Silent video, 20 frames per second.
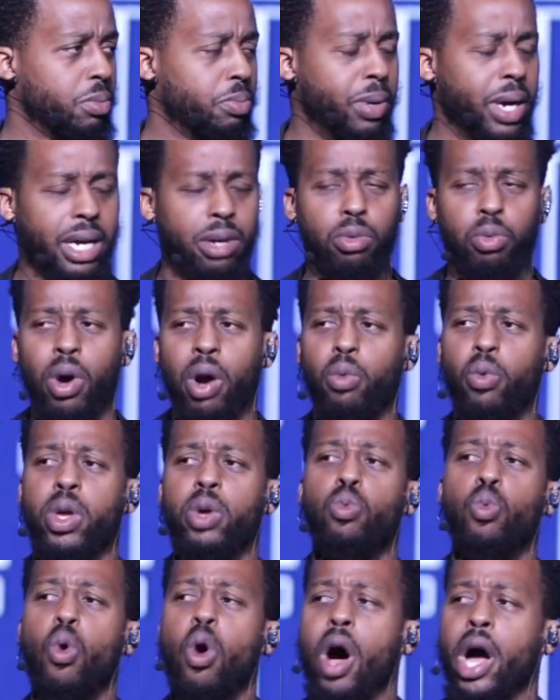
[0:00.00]
But what
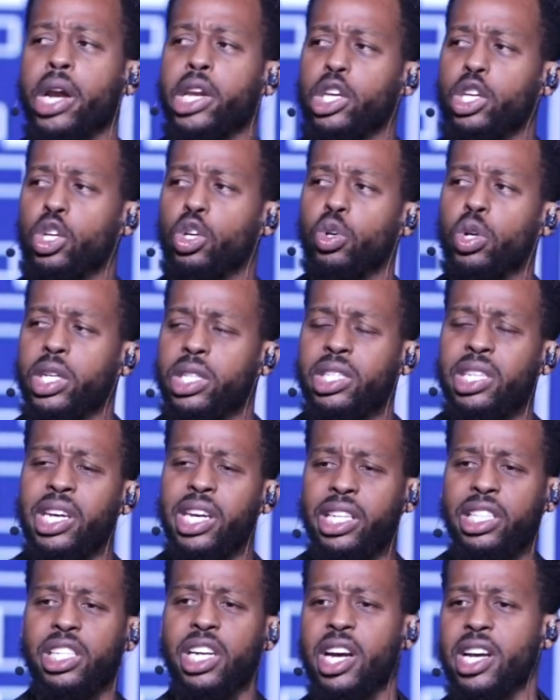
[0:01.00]
we want you to
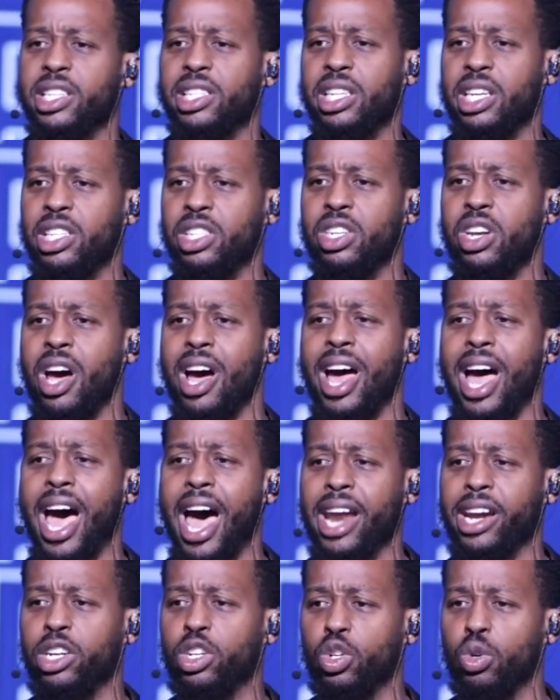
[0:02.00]
teach us is not
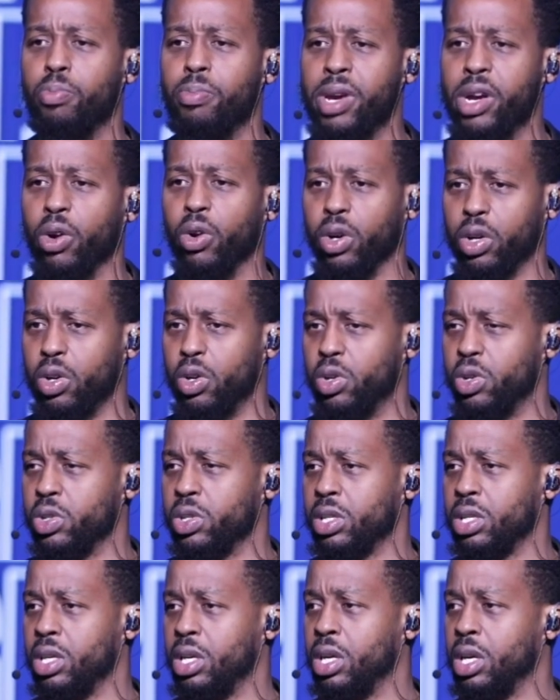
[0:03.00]
how to do
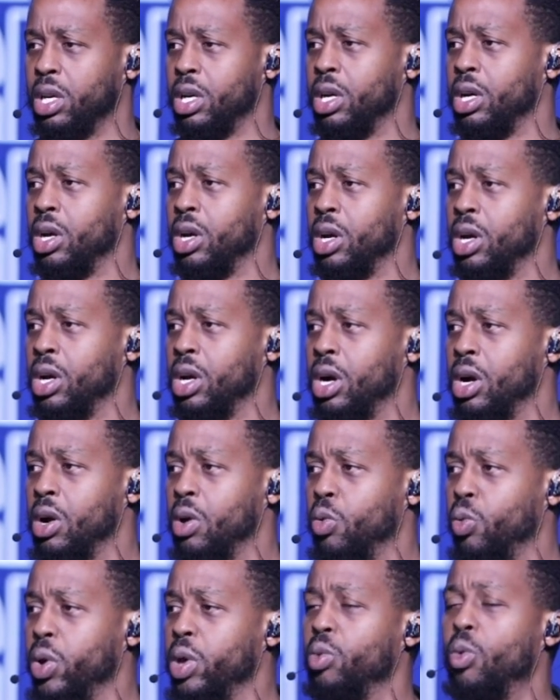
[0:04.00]
miracles,
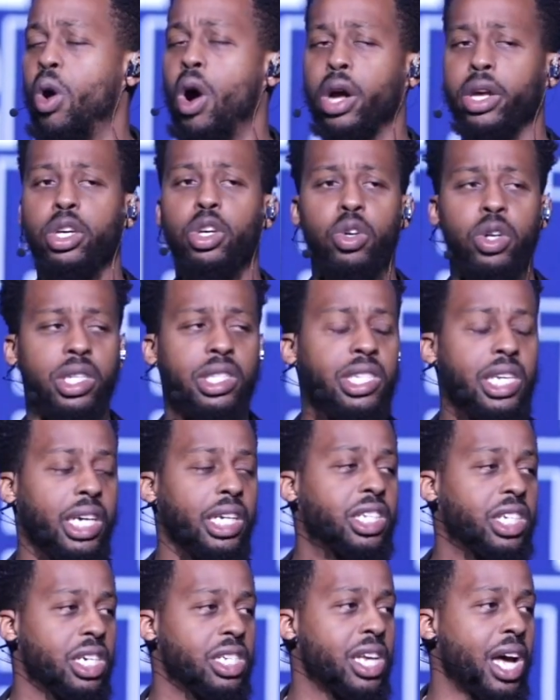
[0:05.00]
we want you to
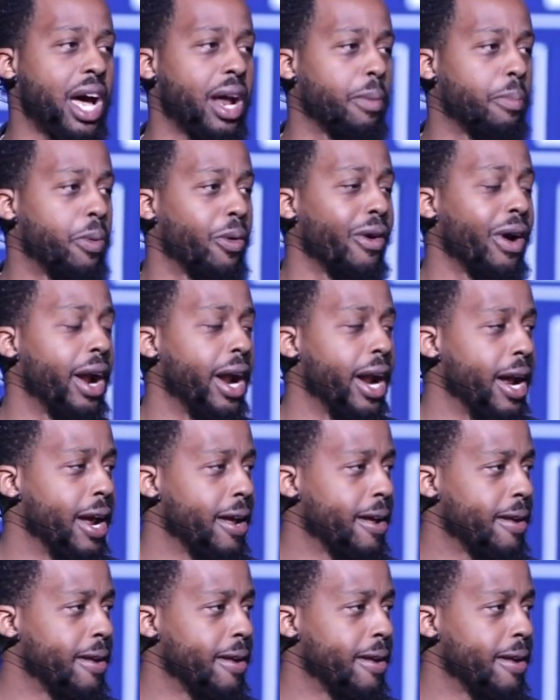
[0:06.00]
teach us how to pray.